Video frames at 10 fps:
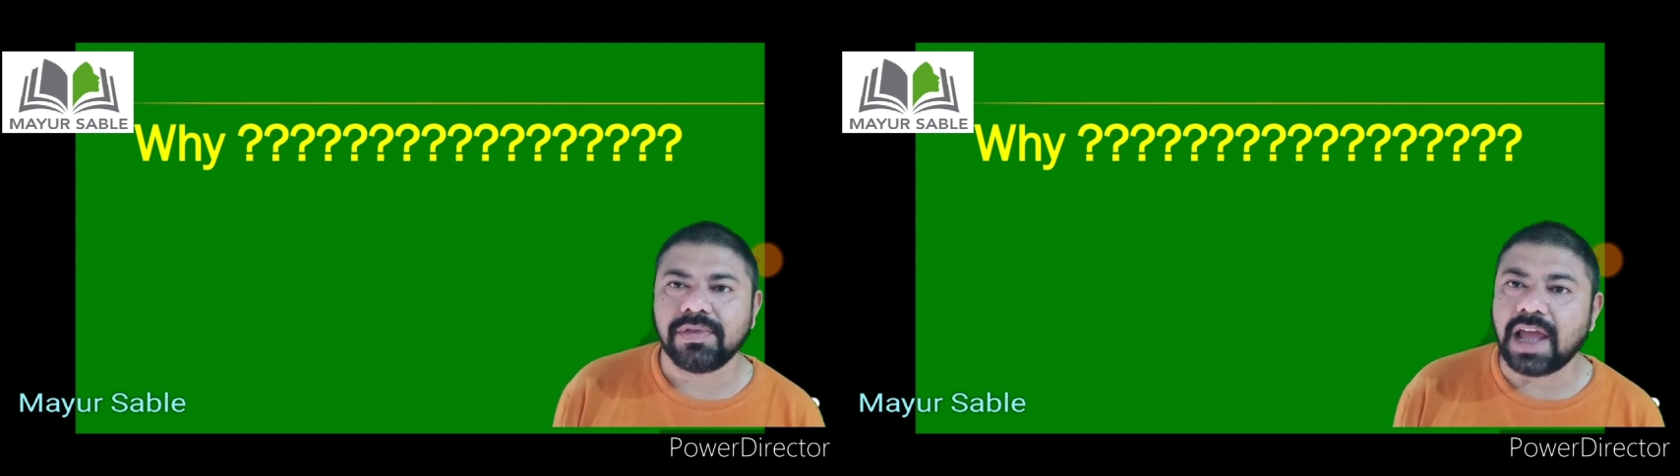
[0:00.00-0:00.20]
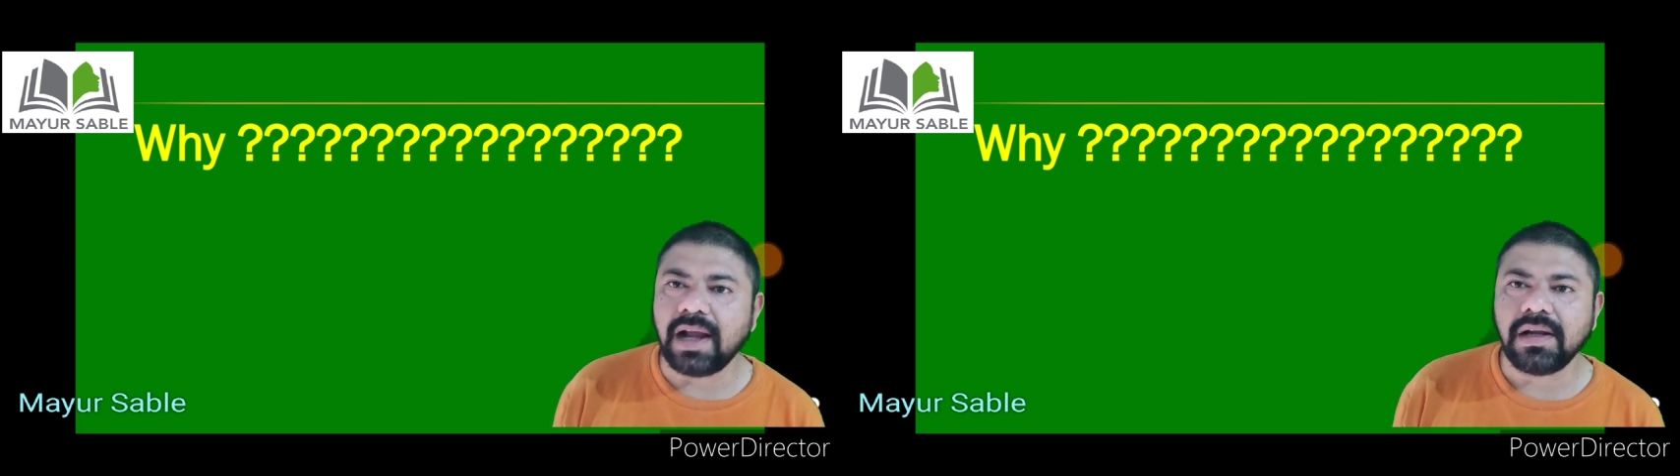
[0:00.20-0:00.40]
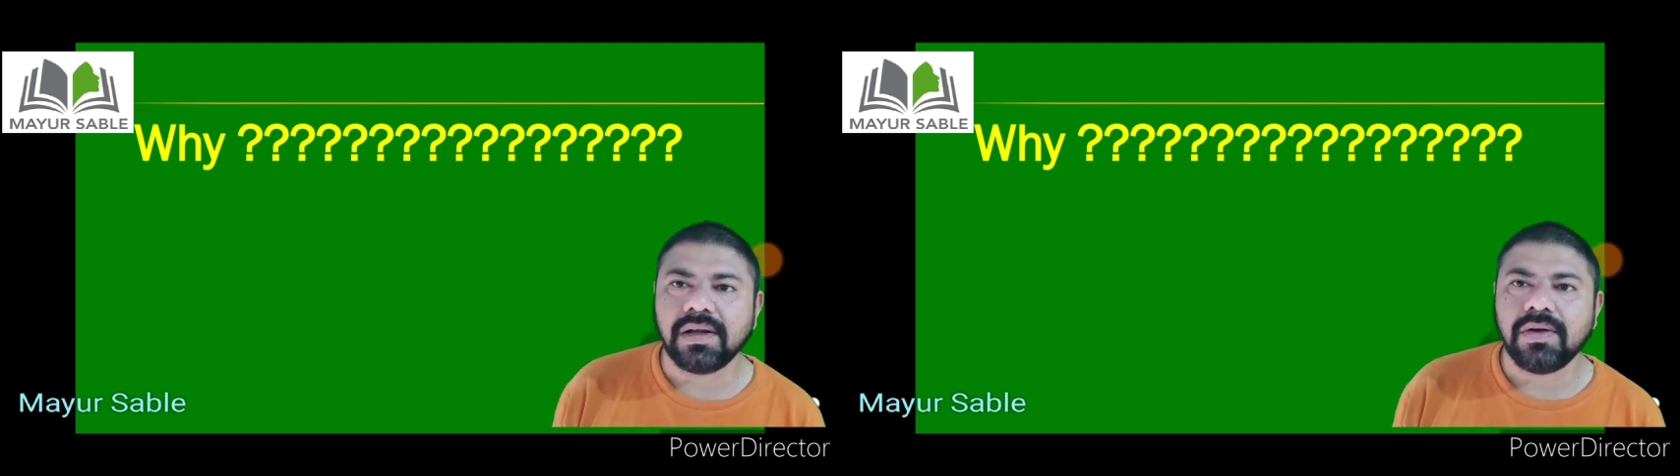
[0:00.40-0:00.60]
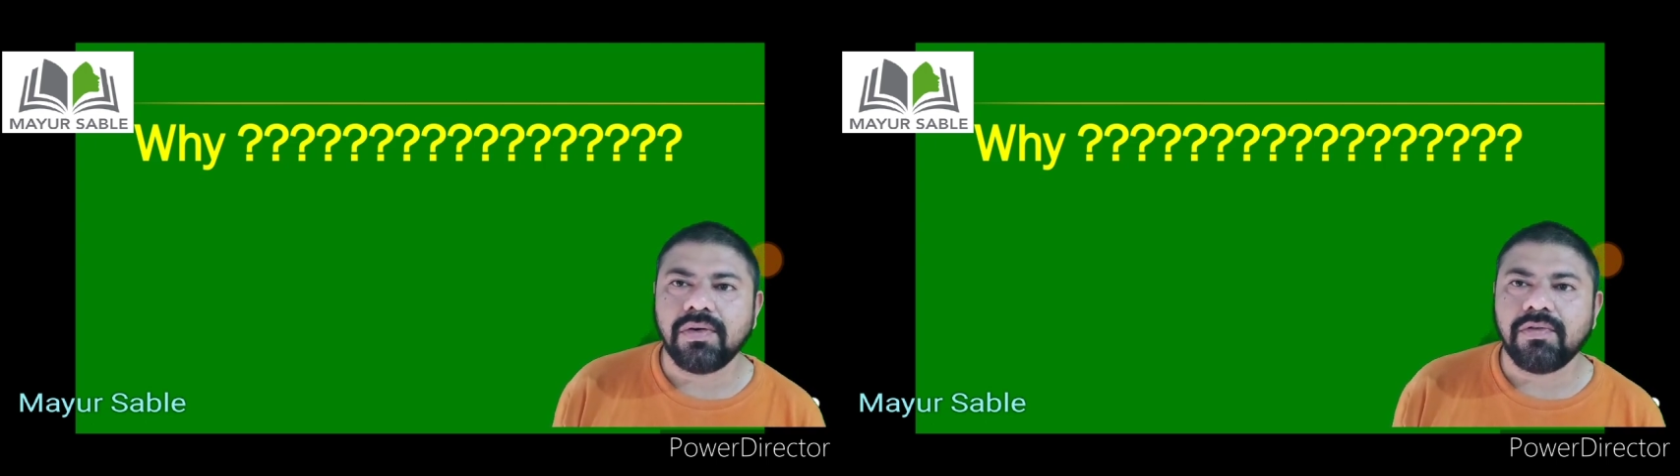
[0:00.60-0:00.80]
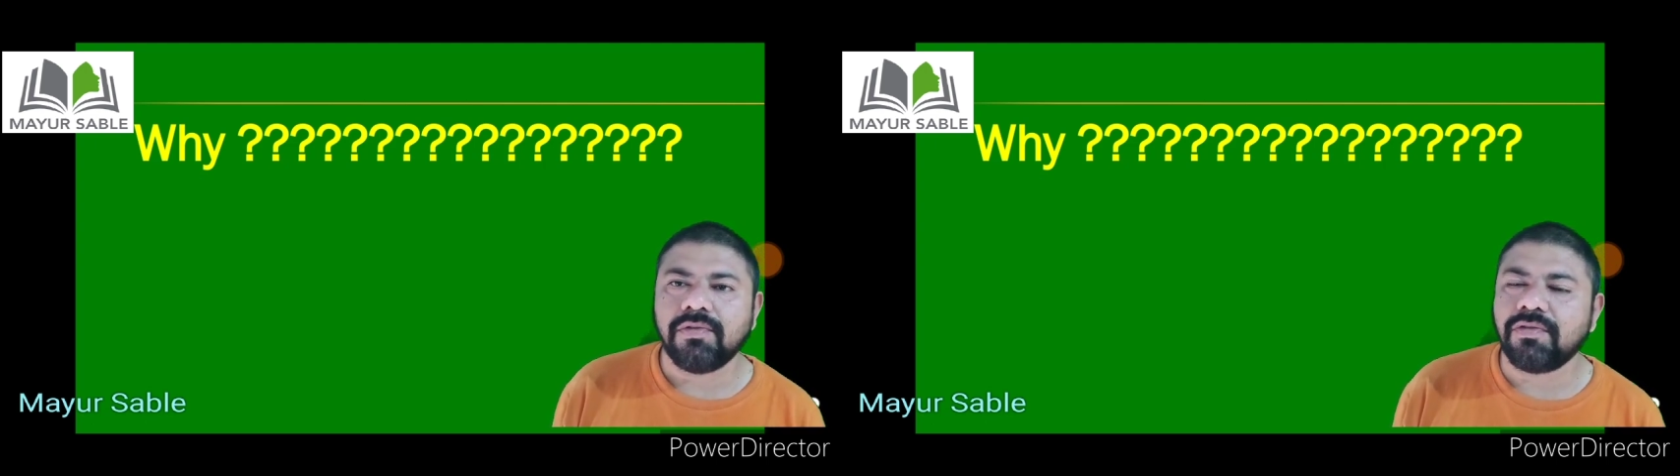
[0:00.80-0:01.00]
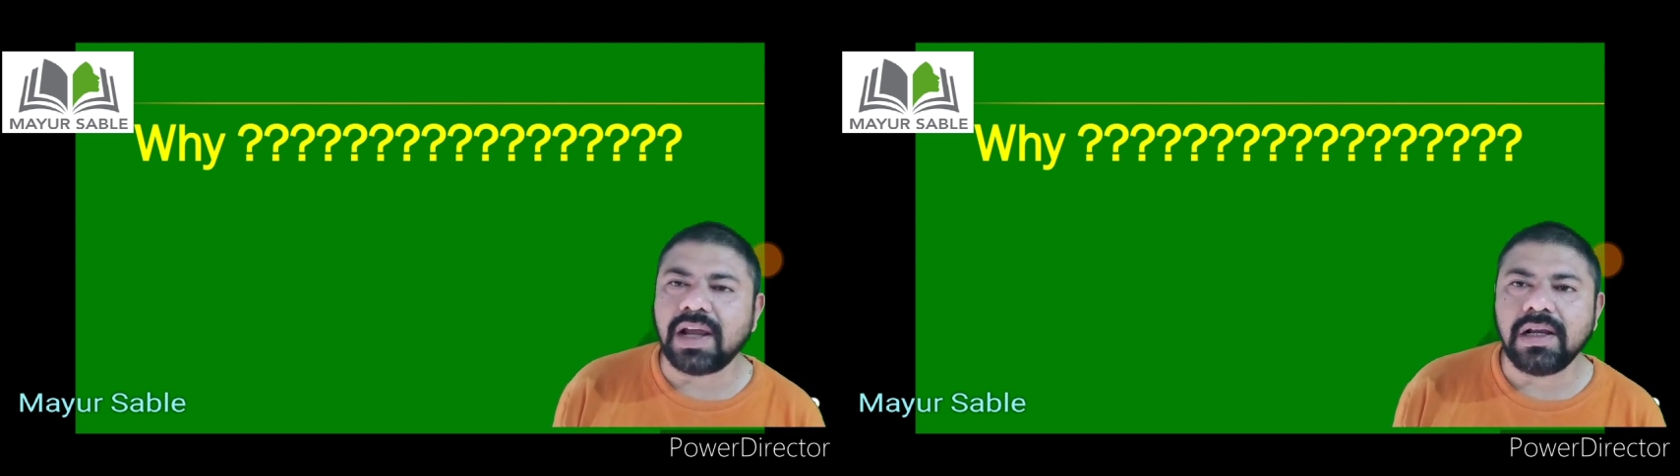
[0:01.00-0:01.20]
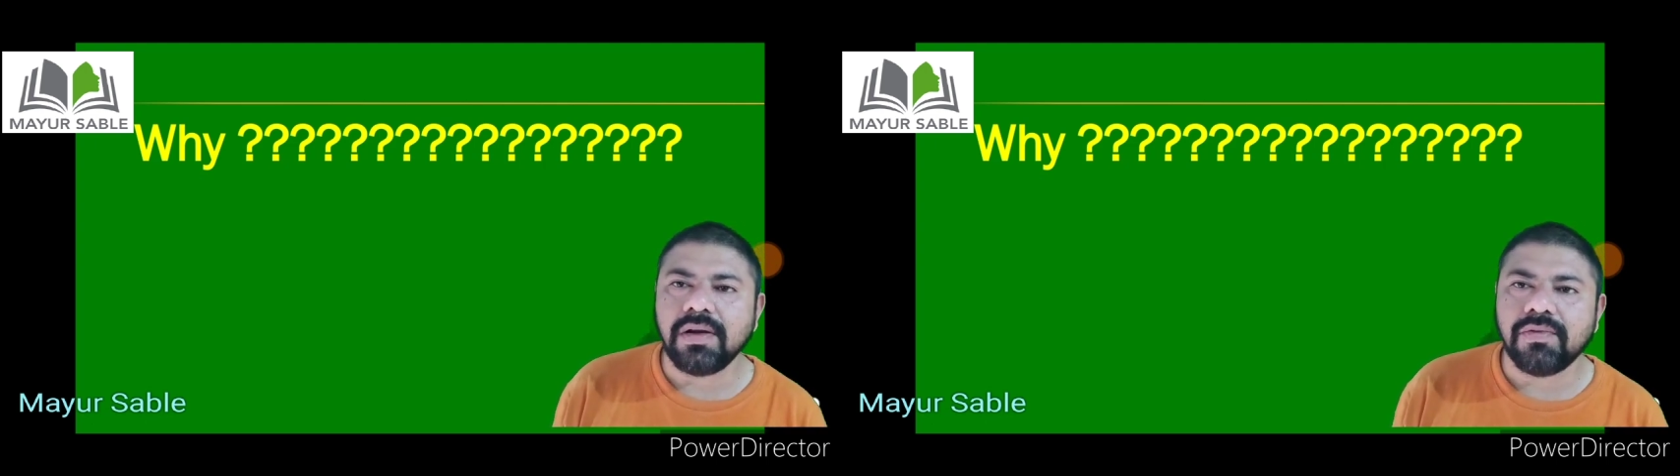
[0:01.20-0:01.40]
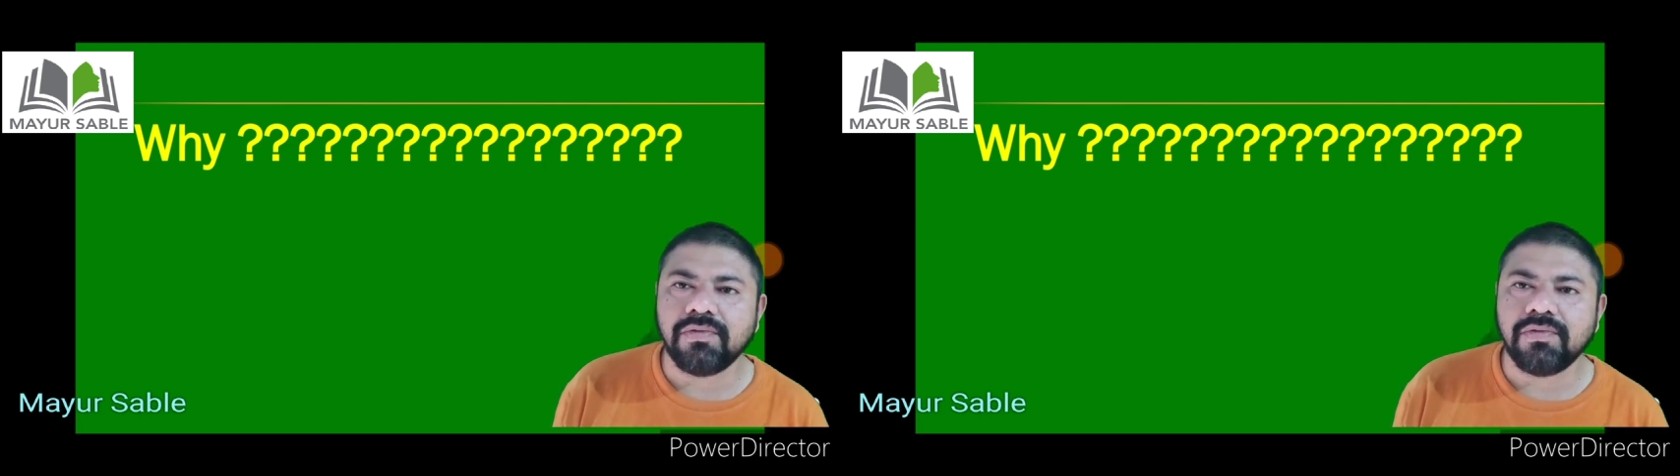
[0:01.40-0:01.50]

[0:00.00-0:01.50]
That while